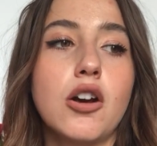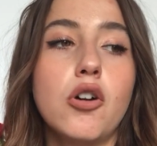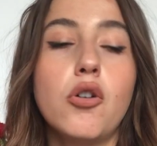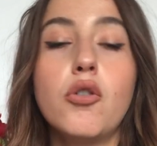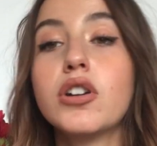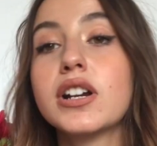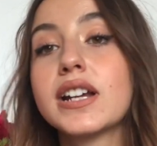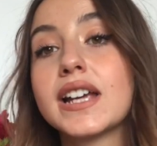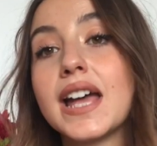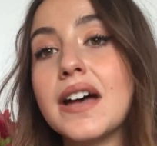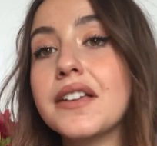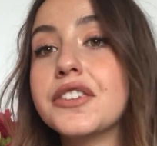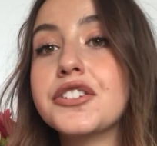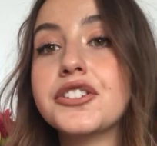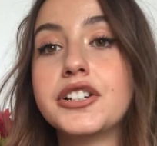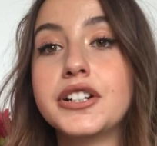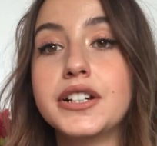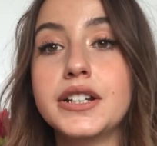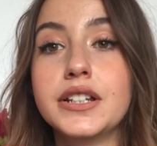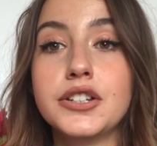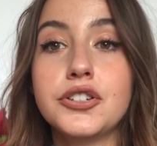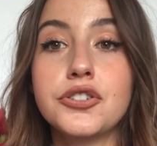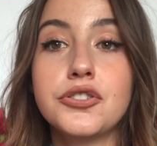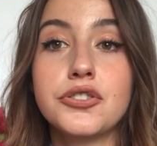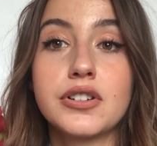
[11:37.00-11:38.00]
Or
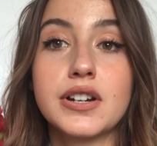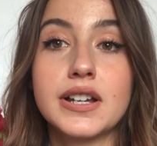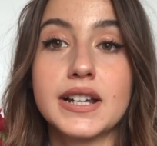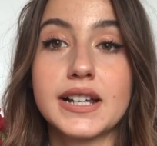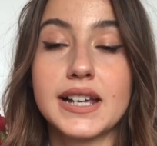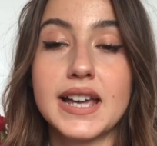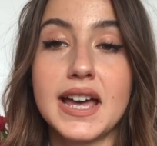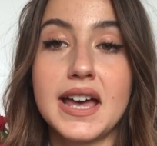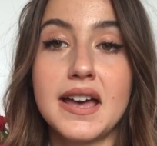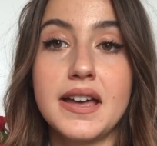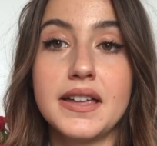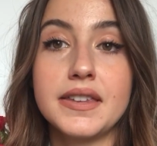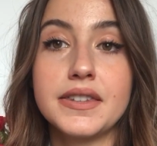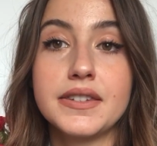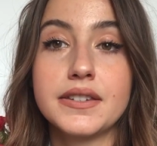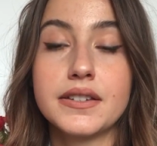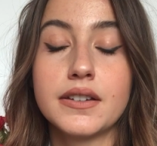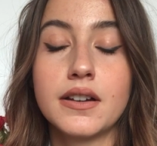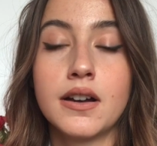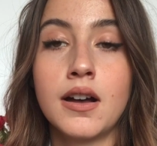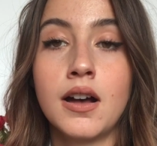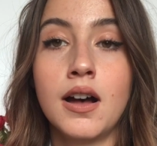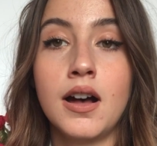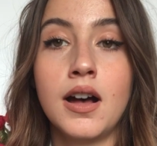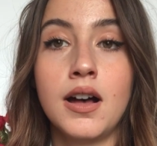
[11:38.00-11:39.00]
catered, you're gonna get
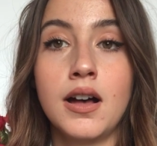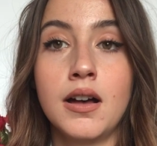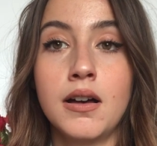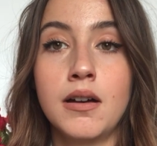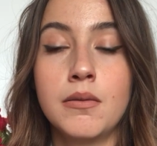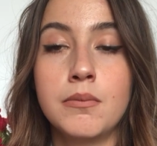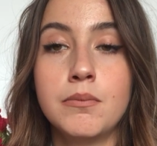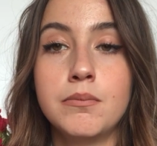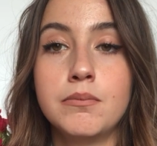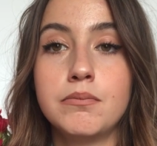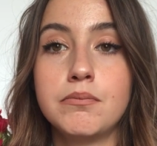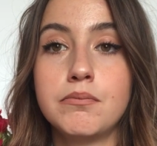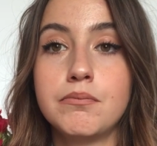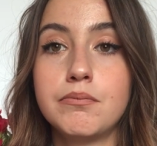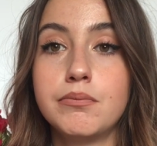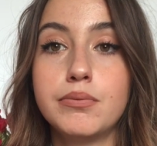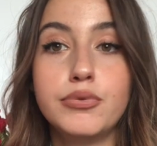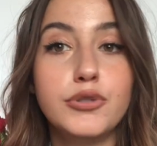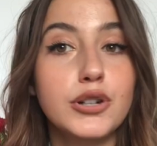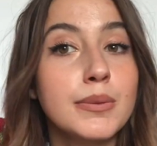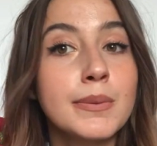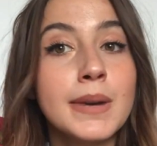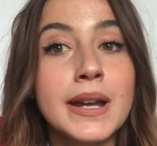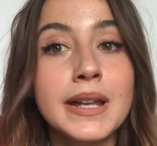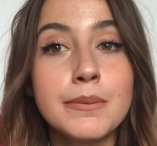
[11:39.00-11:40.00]
a
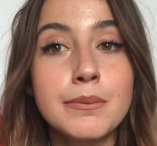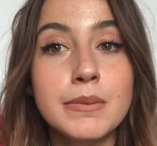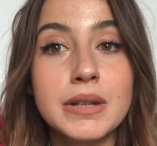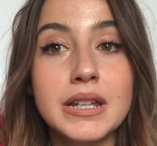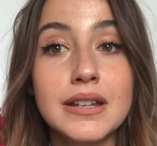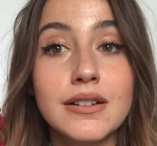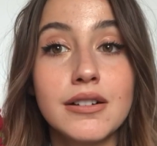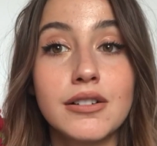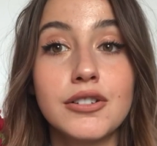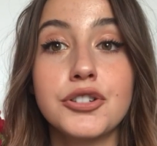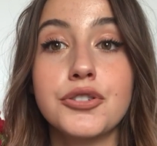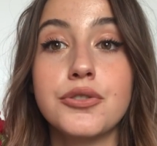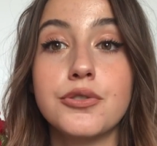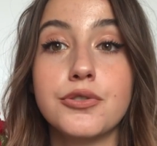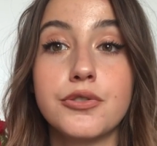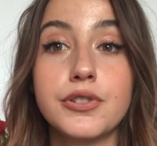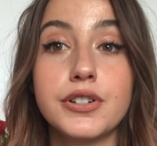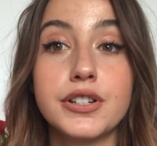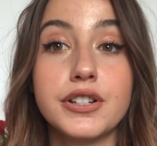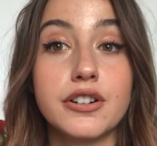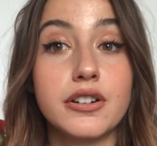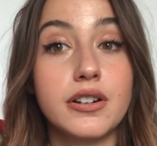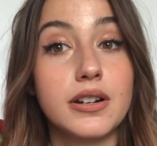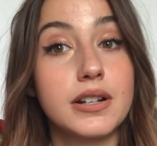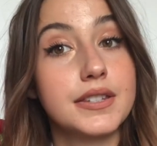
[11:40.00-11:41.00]
pre-made meal.
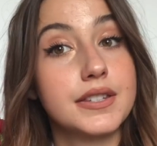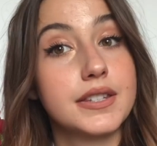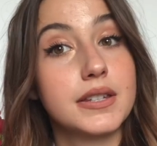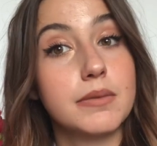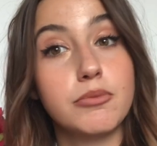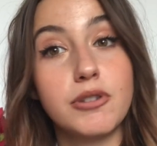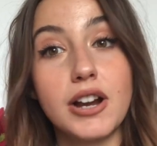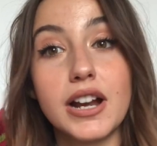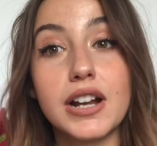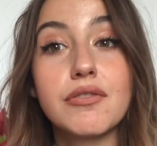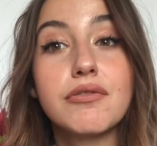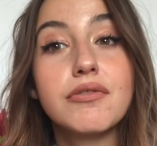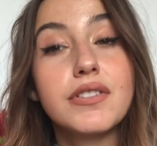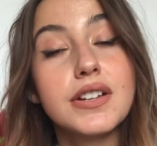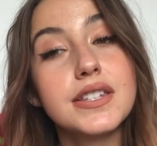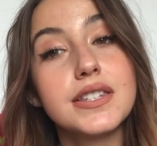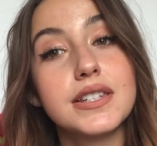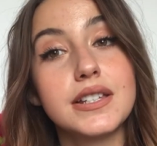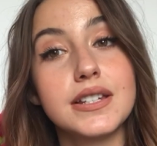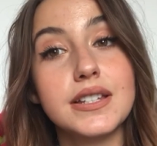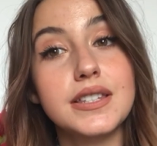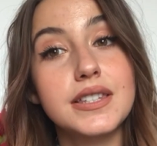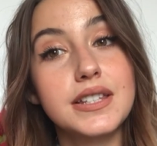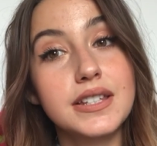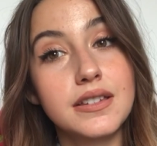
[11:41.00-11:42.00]
Usually there's a breakfast
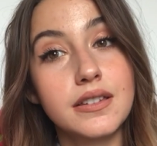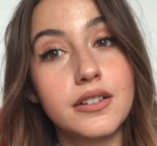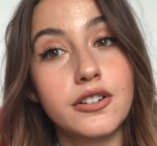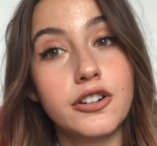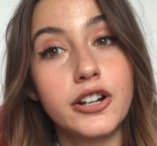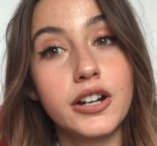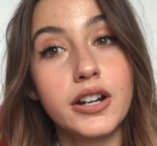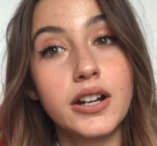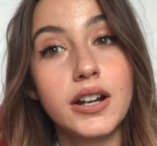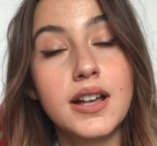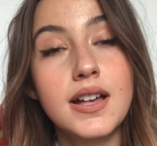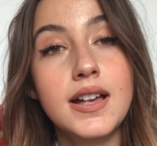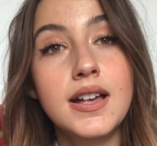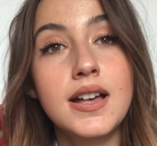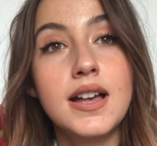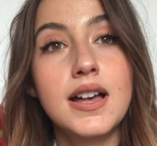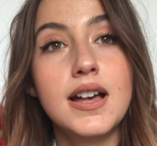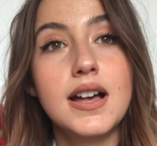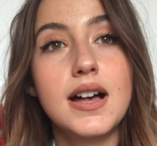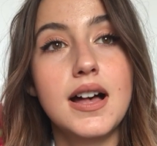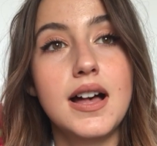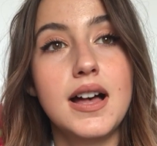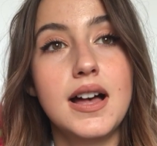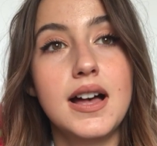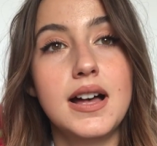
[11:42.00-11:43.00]
and a dinner.
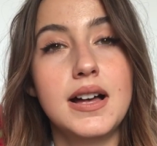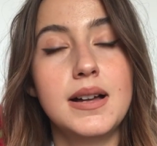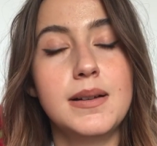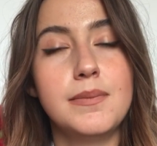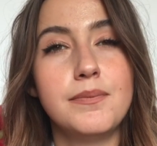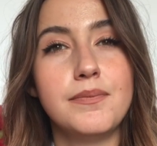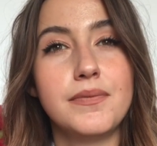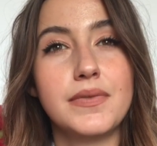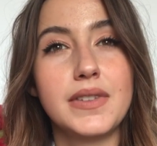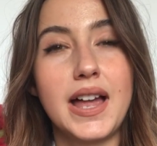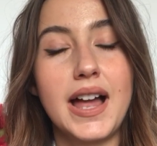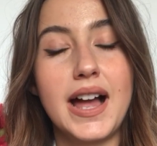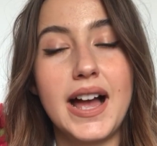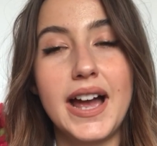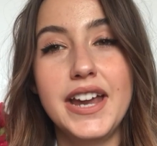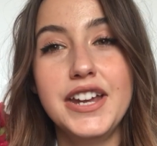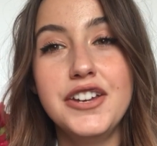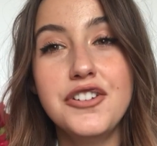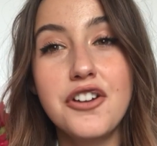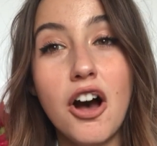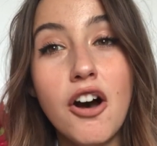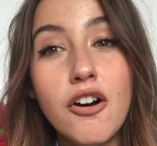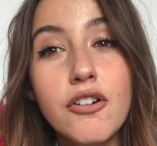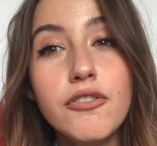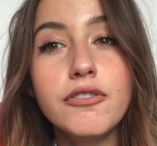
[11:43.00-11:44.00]
I
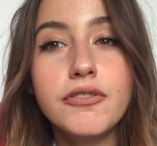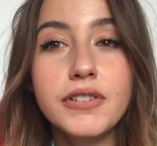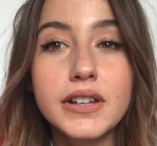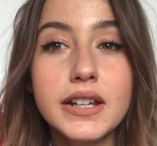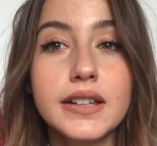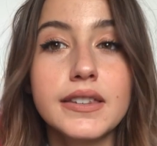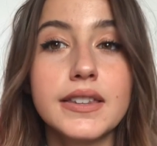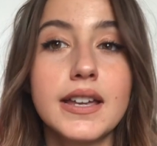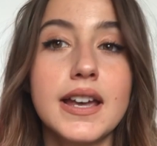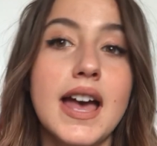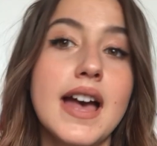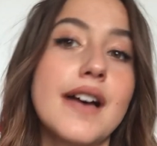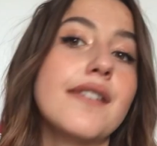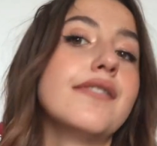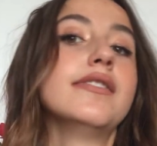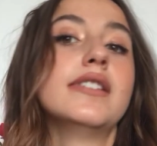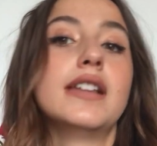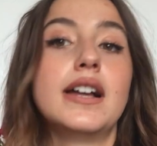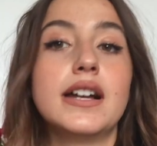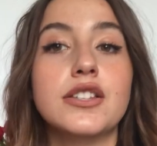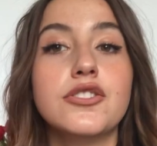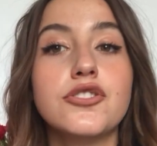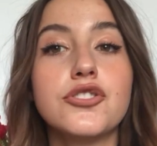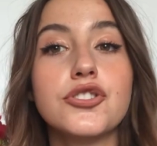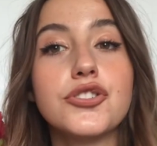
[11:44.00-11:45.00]
don't think they have
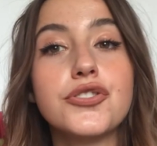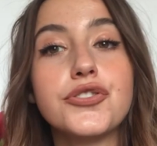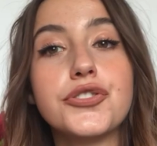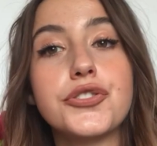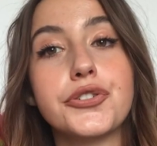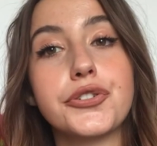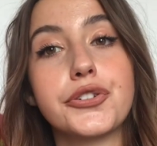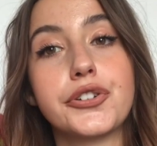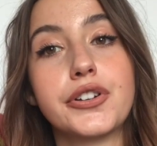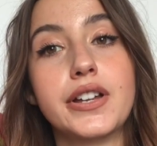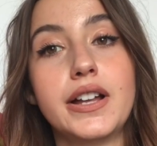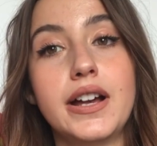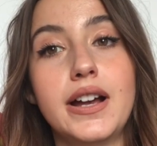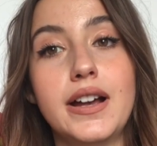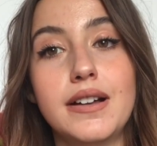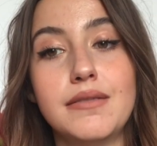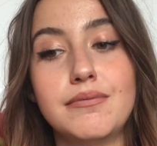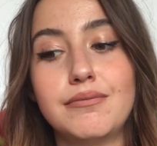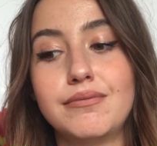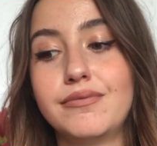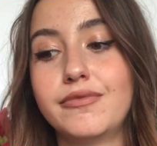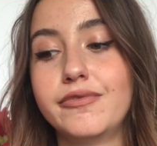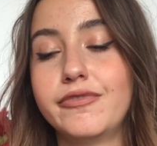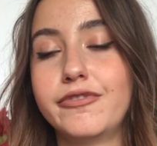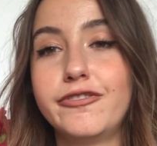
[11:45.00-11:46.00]
lunch, so you're
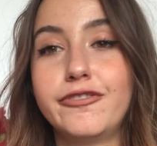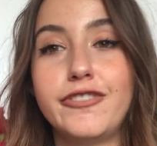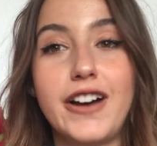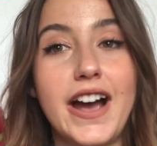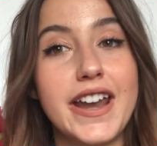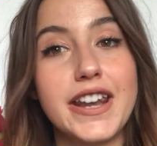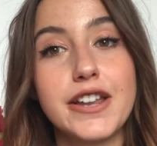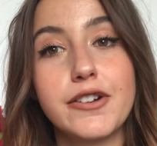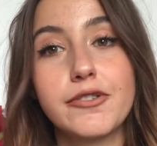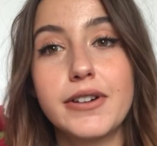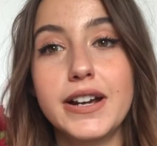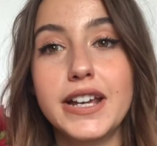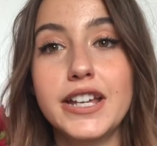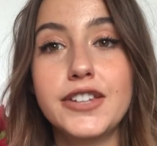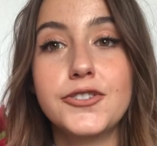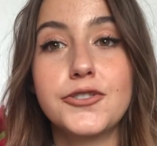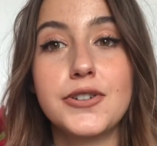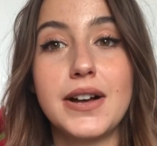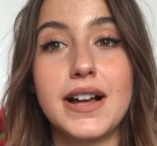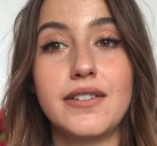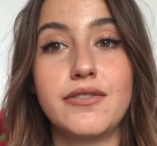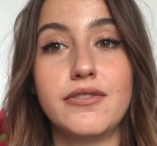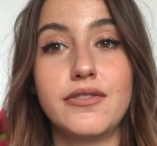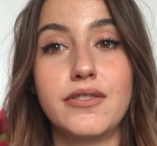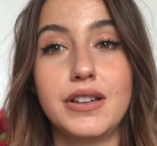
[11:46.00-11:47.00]
gonna find a way to
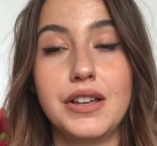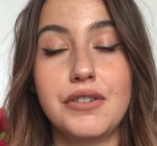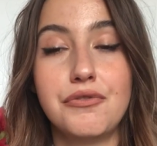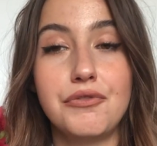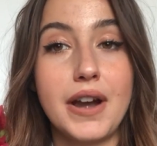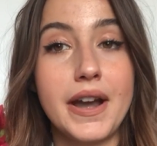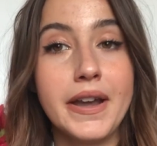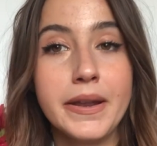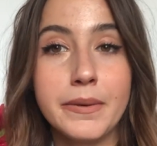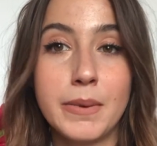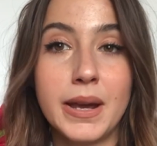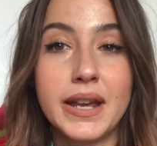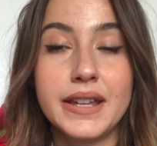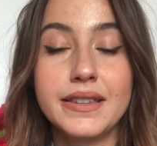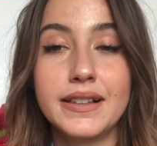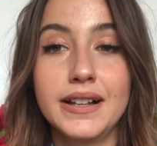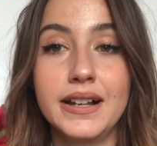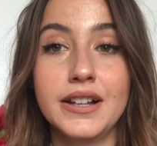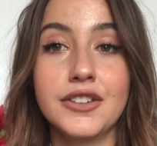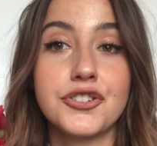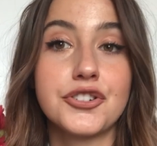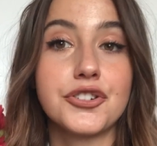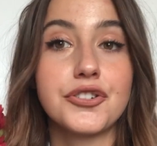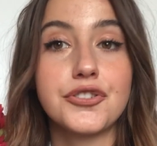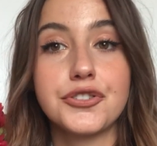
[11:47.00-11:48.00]
have a ready-made
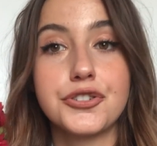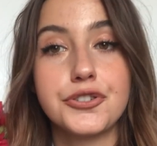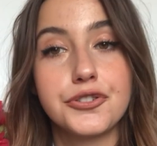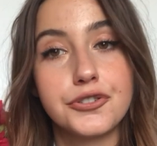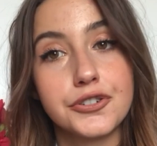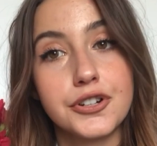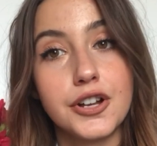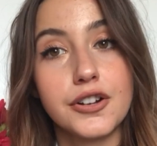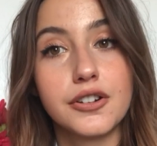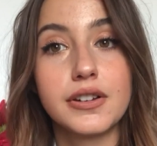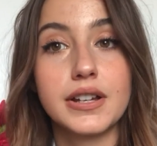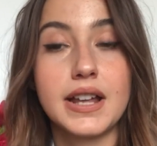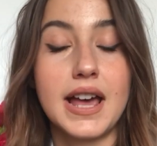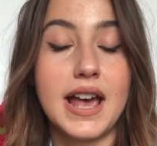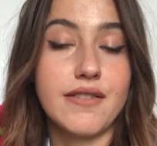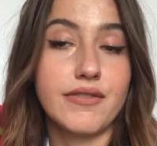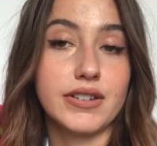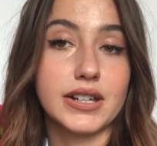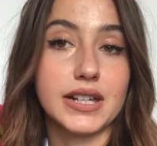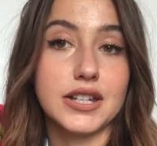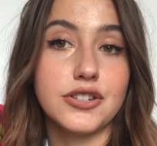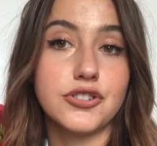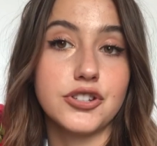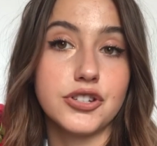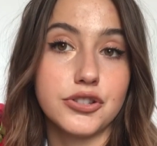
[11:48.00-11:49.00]
lunch because you're not gonna have
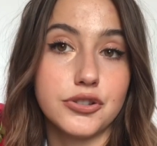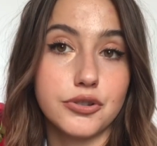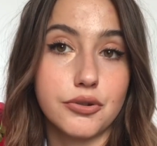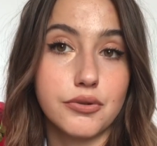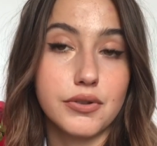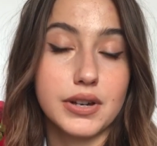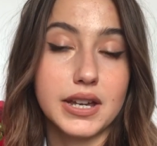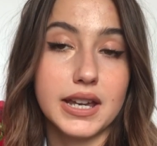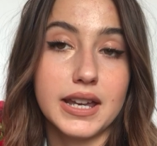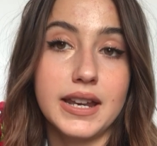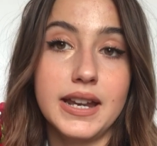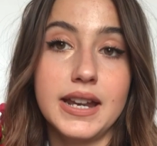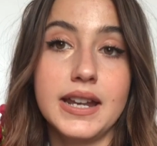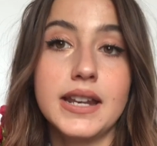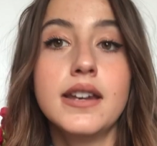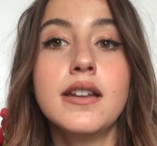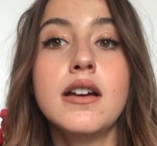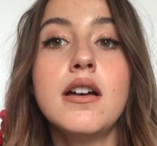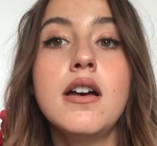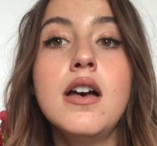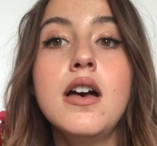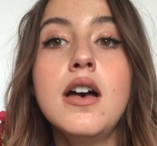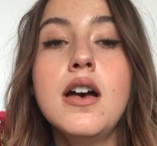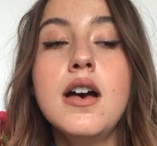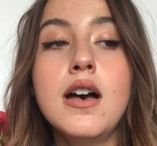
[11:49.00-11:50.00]
a kitchen to cook it
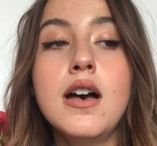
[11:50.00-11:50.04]
in.